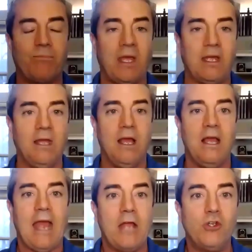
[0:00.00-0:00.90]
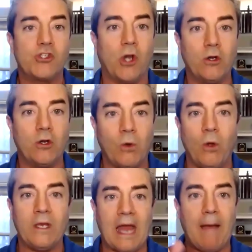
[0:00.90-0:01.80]
thing, and you start
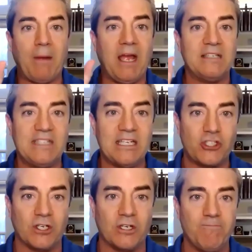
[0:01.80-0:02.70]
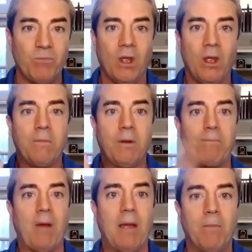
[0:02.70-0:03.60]
growing not by addition,
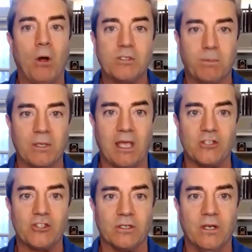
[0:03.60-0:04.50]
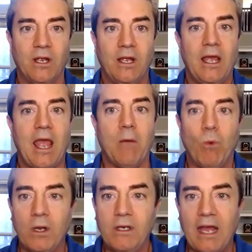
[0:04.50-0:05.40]
but by multiplication. And
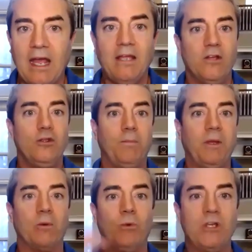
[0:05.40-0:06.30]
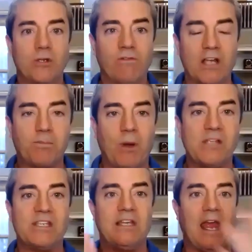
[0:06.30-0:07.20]
one day you'll be a regional vice
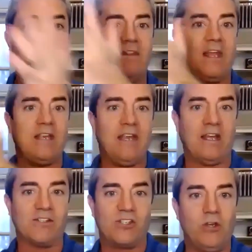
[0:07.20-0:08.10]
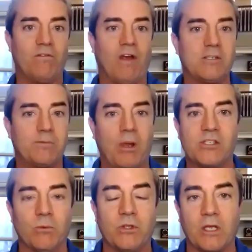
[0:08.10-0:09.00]
president and then a senior vice
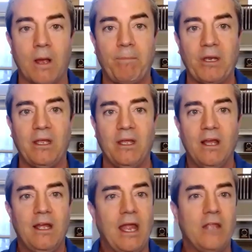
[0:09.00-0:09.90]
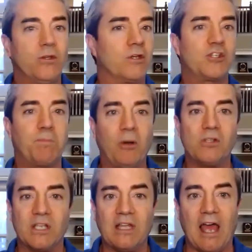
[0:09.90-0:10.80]
president with the company, and you can
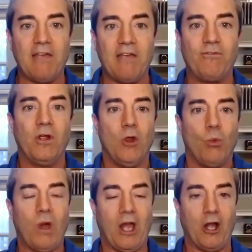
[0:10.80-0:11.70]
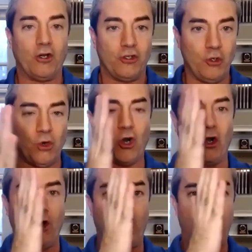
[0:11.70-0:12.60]
experience a life where you
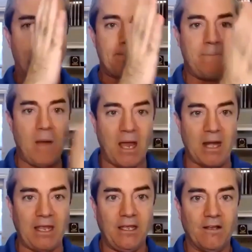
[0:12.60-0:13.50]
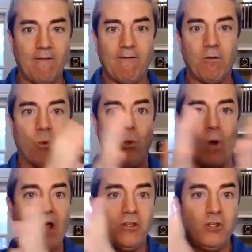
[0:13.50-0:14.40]
earn money
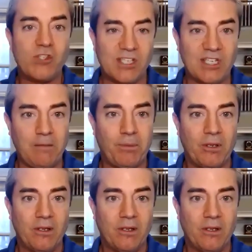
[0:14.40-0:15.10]
while you sleep